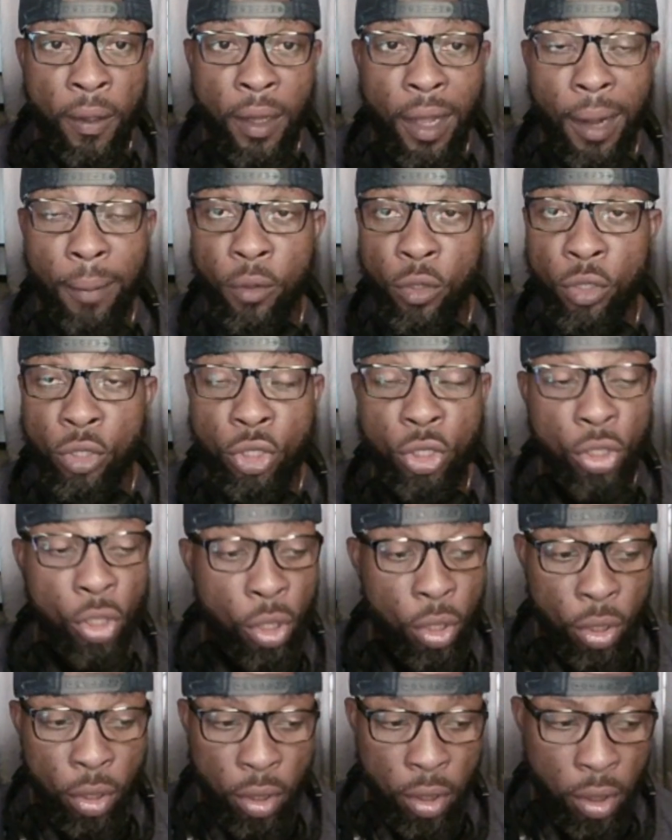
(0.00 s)
I'm not
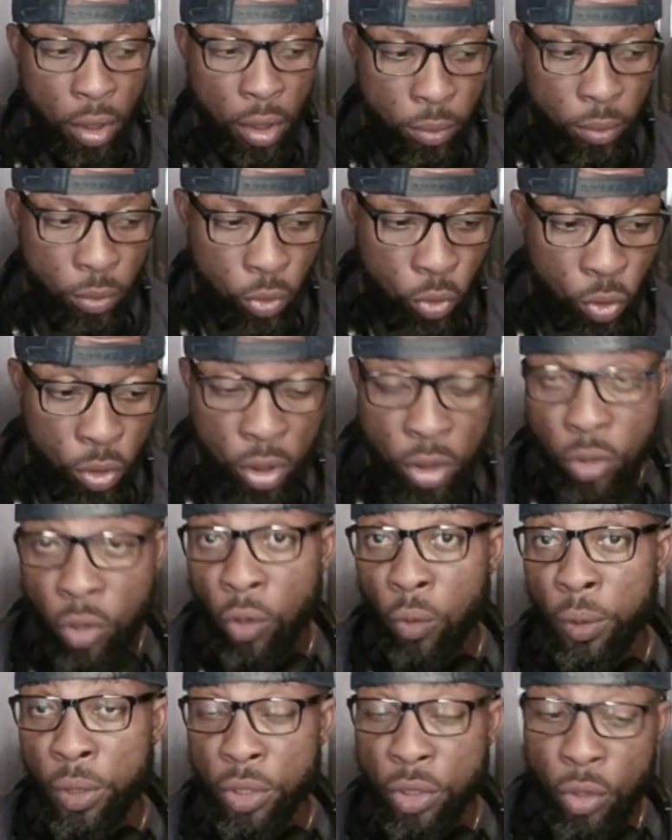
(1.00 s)
sure who did the
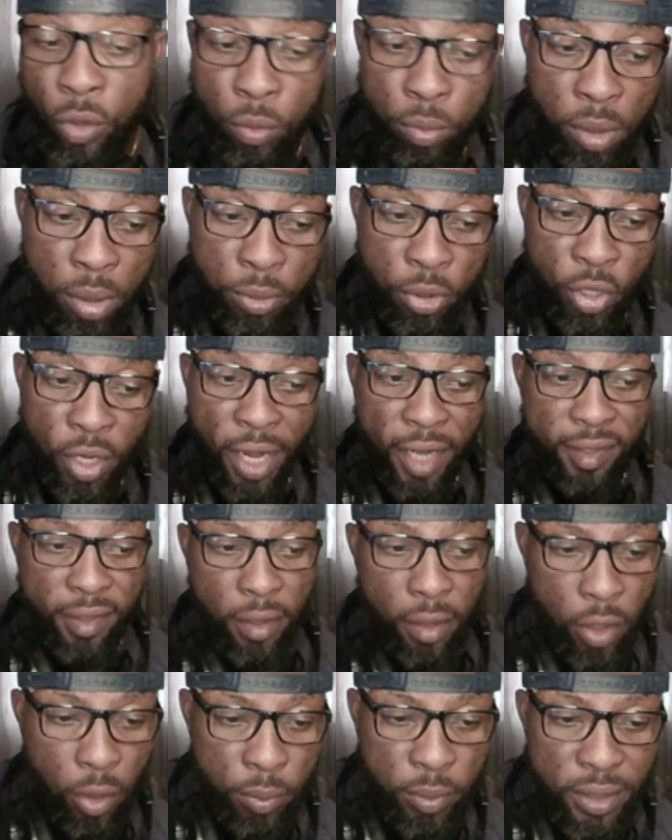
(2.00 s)
original. Maybe you guys
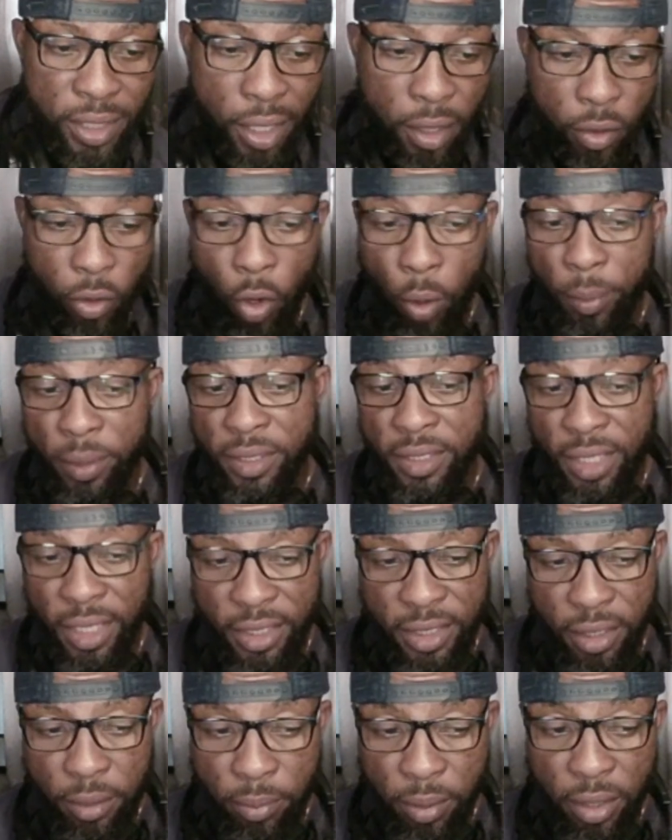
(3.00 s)
can help me down in the comment
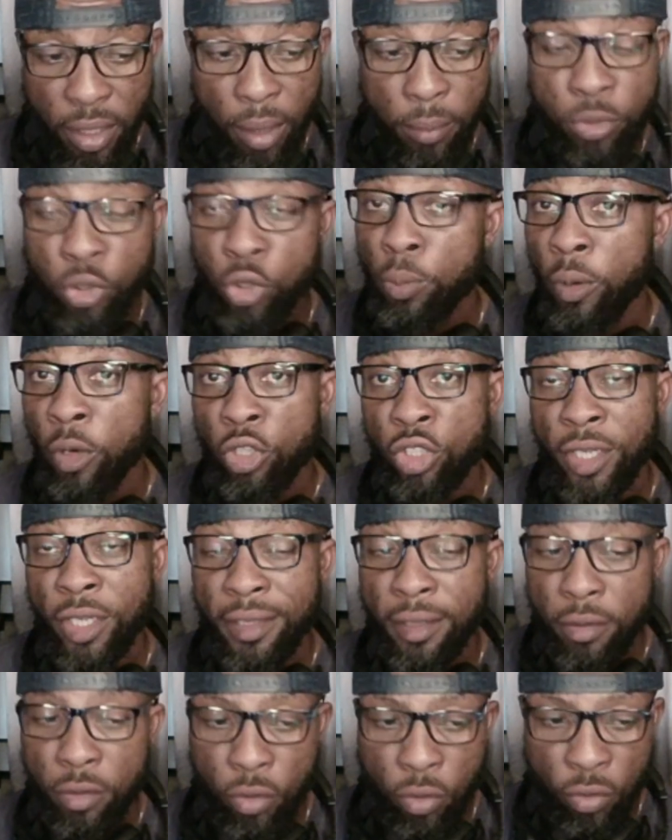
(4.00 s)
section. But I'm super
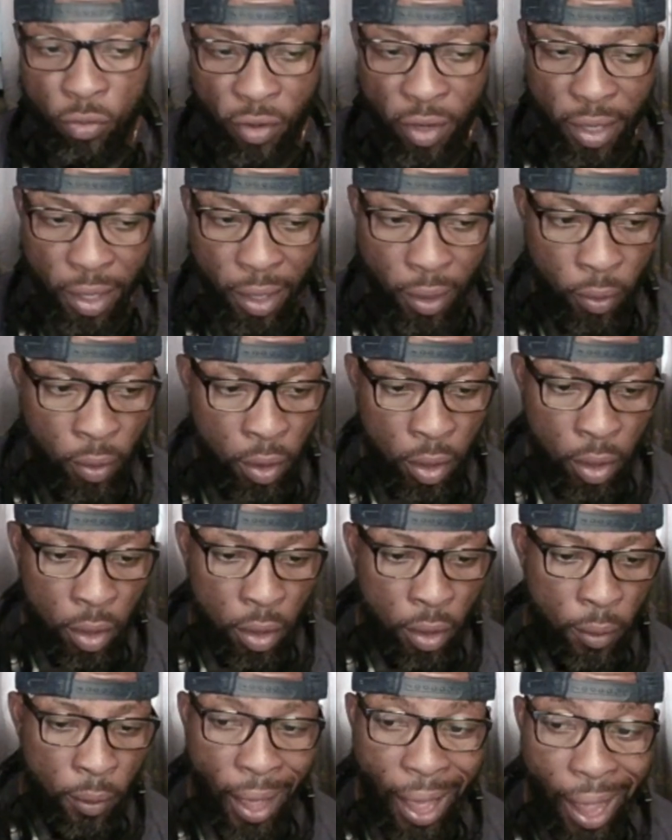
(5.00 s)
excited to find out
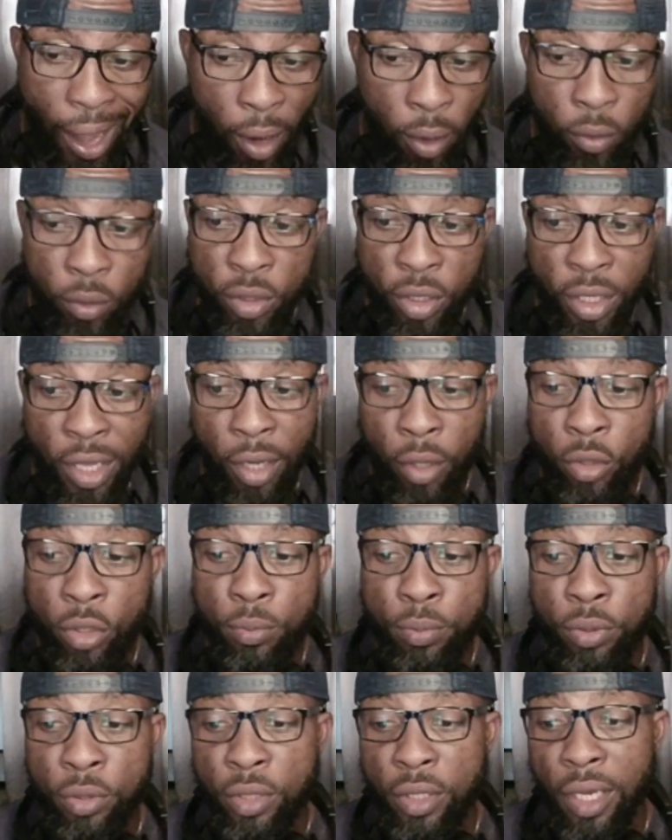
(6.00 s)
how they are going to
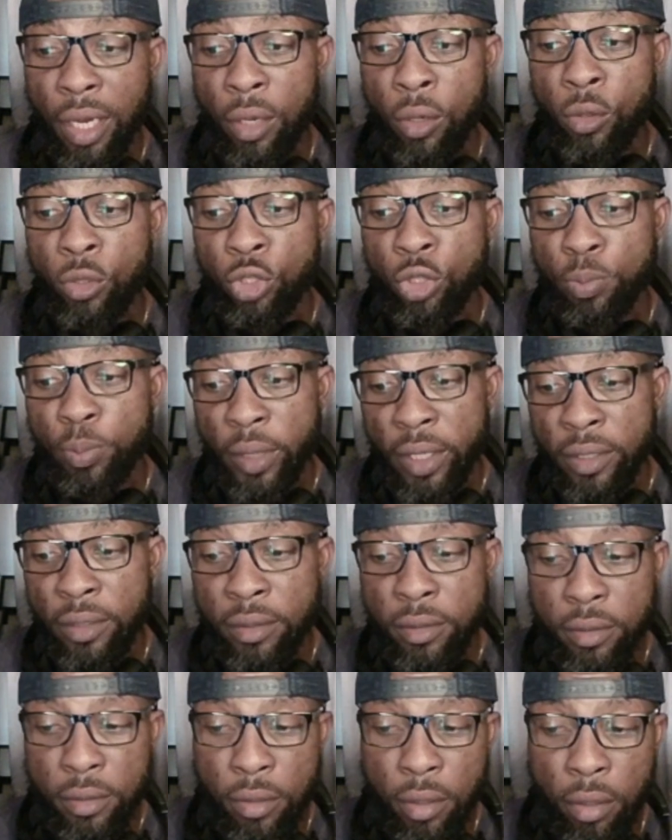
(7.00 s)
put their own spin,
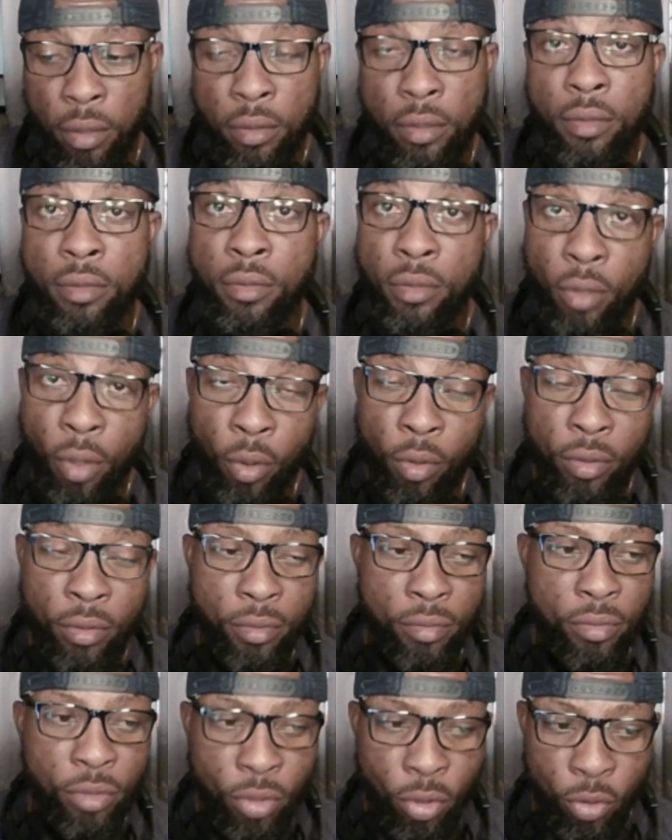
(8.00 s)
you know, on this song.
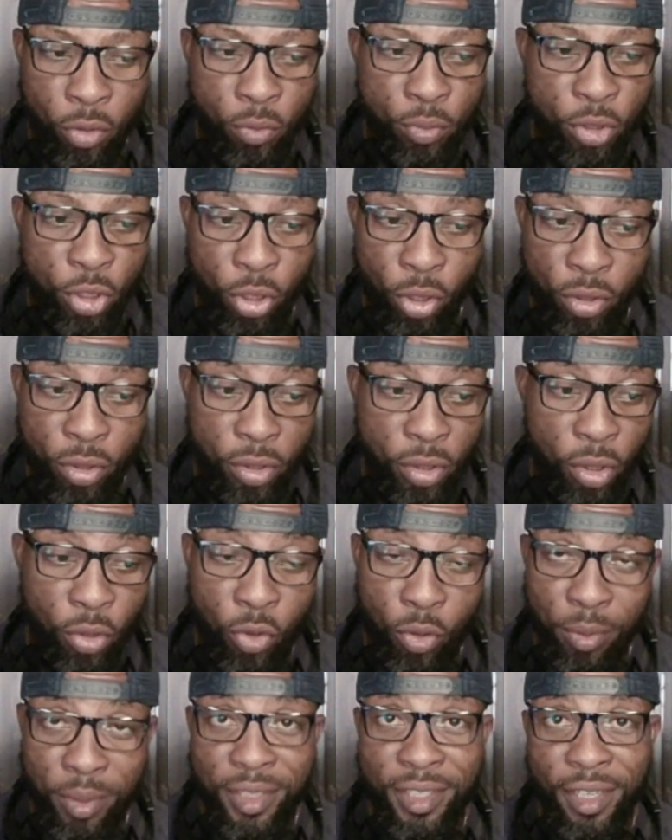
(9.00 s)
So be sure to
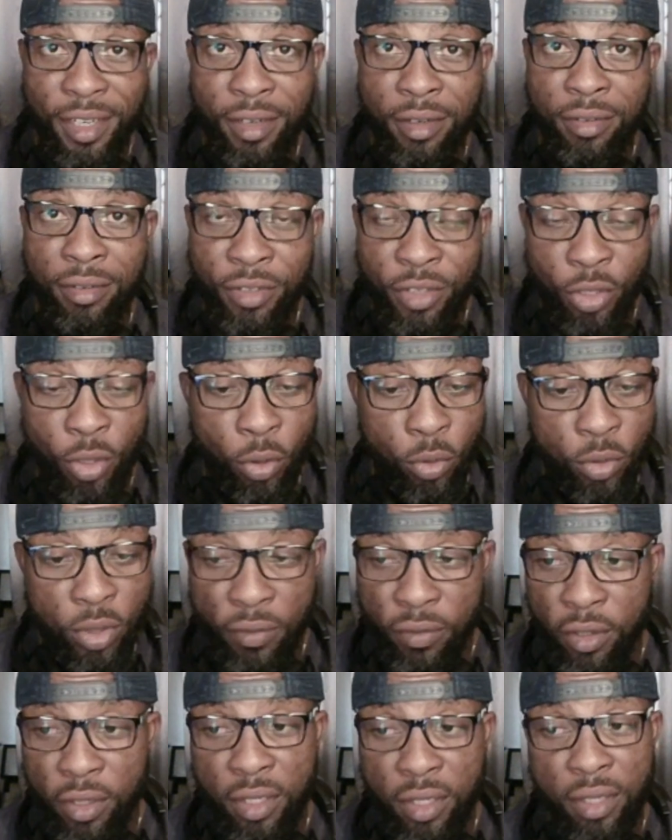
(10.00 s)
stick with me to the end of the video.
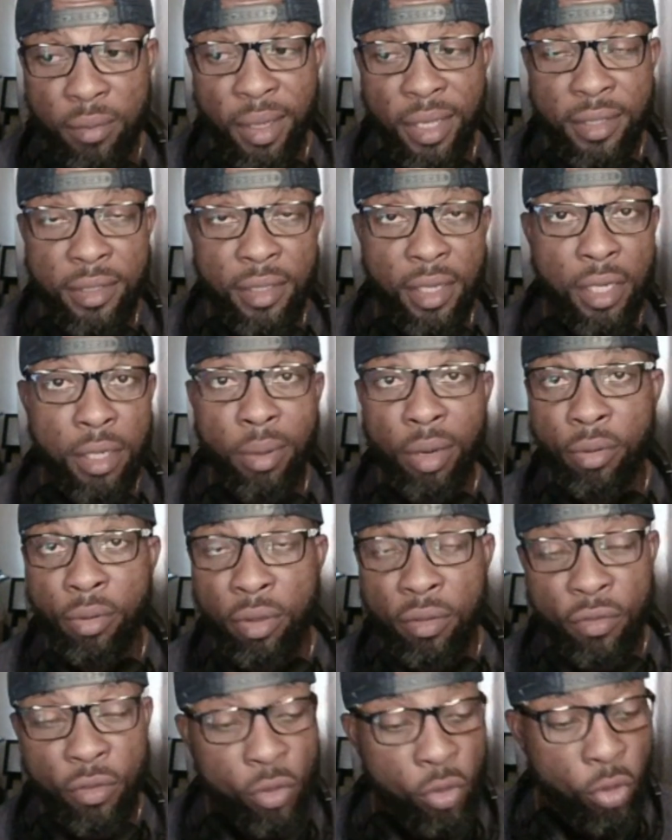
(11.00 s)
Definitely get my take, my
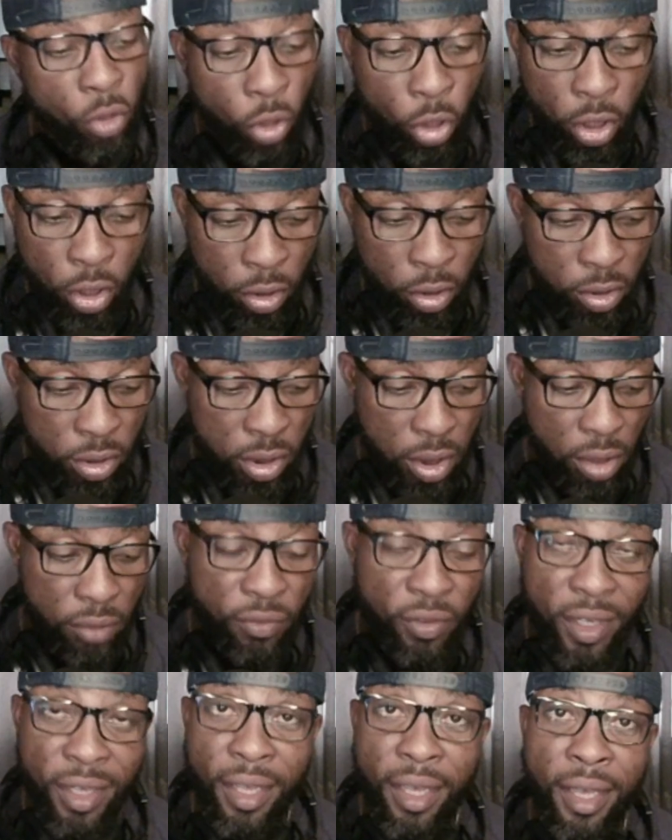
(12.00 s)
review, and all of the good
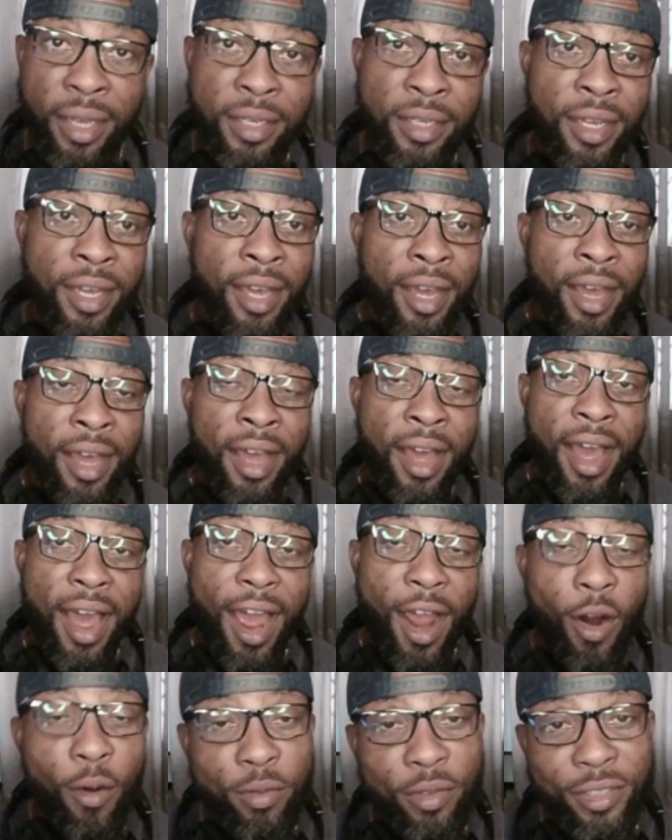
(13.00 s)
stuff at the end.
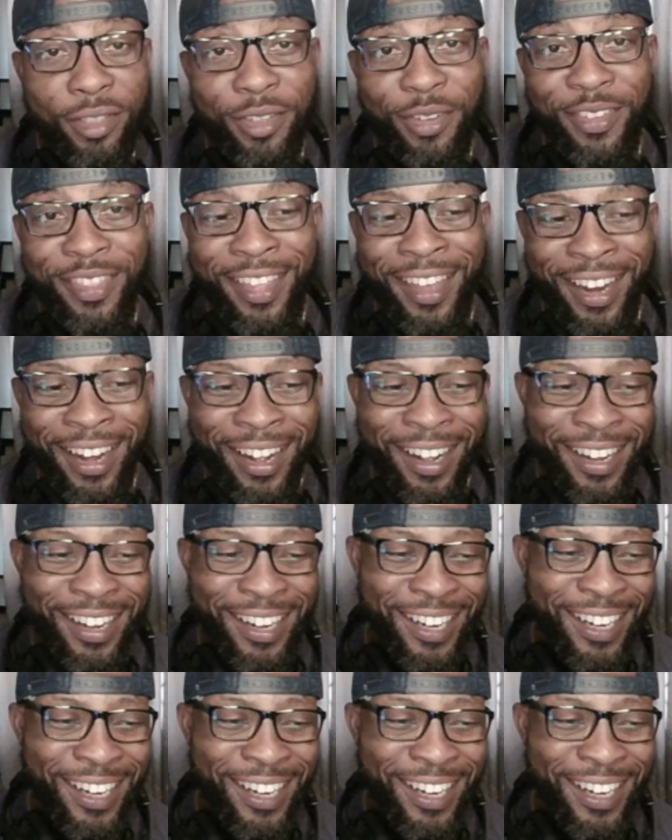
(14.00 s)
I hope to see you there.